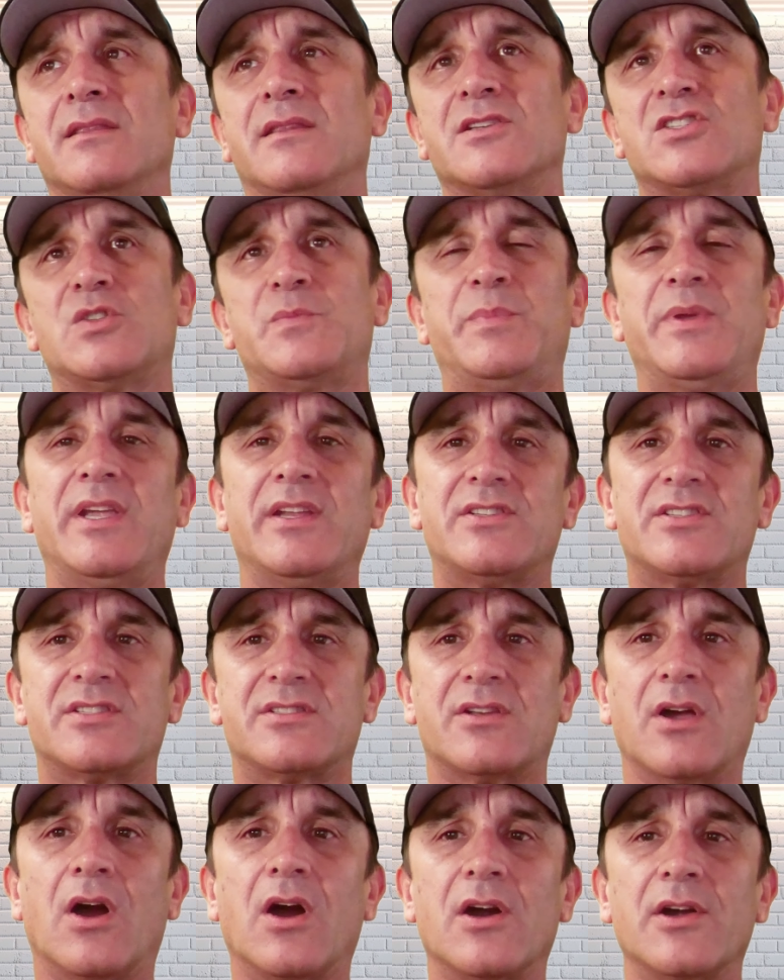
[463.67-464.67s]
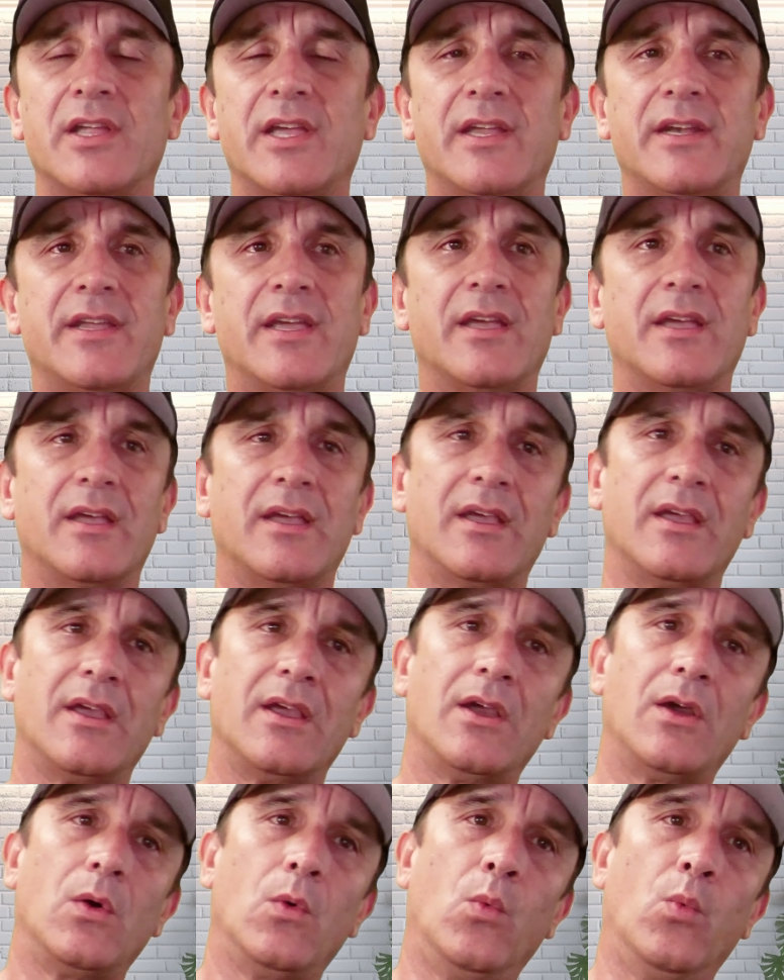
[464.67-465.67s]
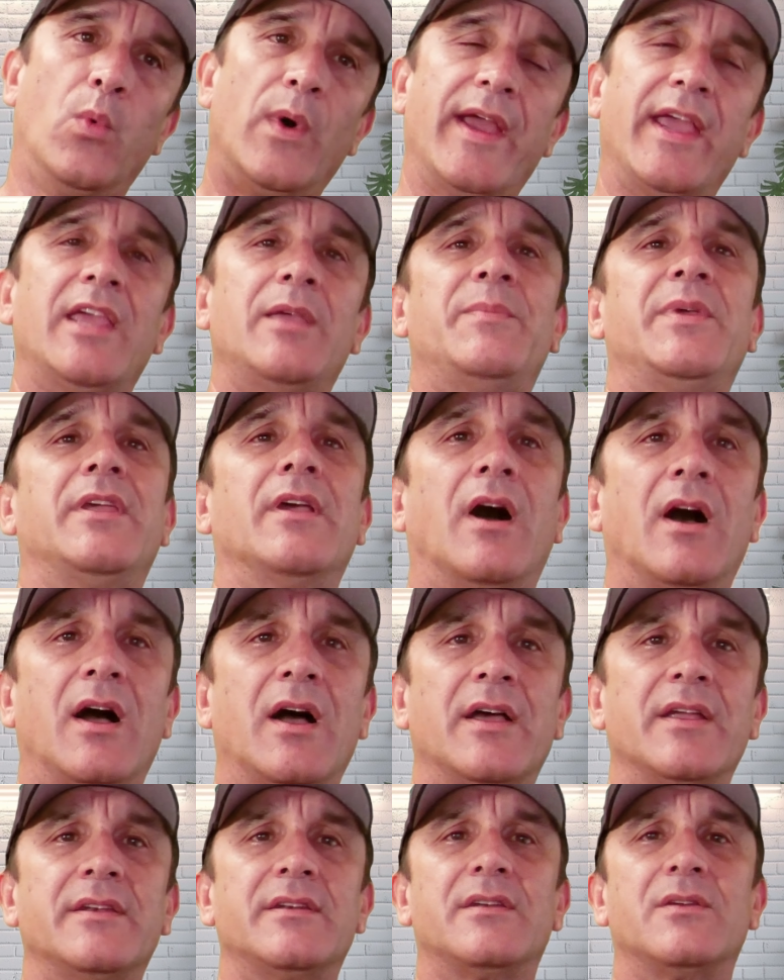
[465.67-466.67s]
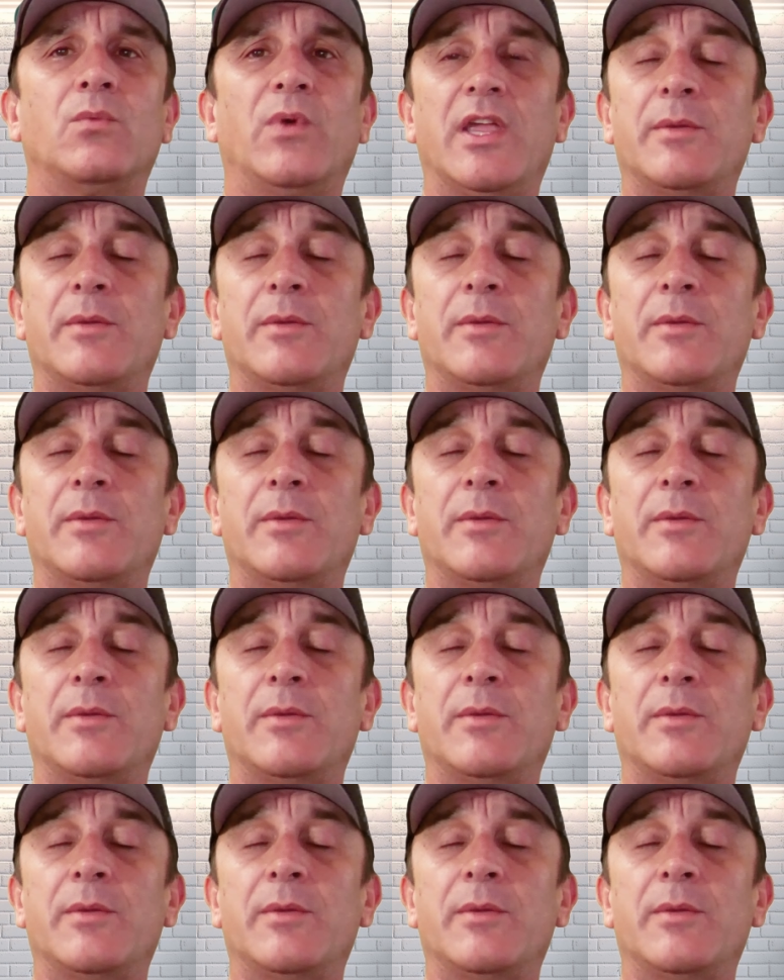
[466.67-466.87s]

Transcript: the speed started way beyond,